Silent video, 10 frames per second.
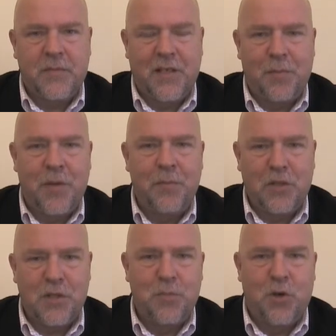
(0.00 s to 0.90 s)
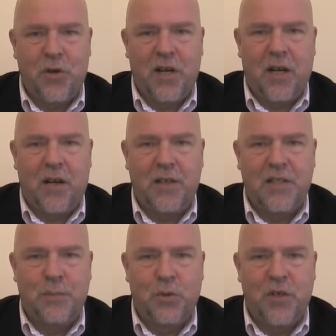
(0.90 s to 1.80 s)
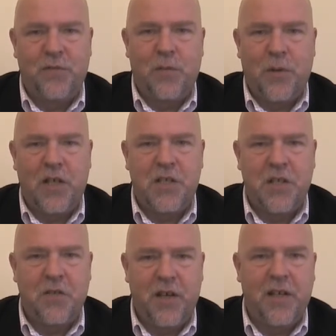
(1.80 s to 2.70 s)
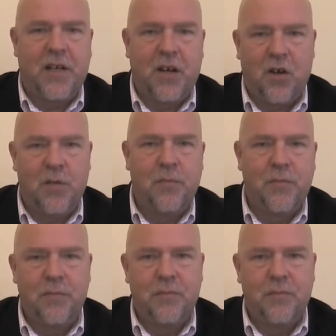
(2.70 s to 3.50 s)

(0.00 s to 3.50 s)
They'll be much more inclined to put information in the in column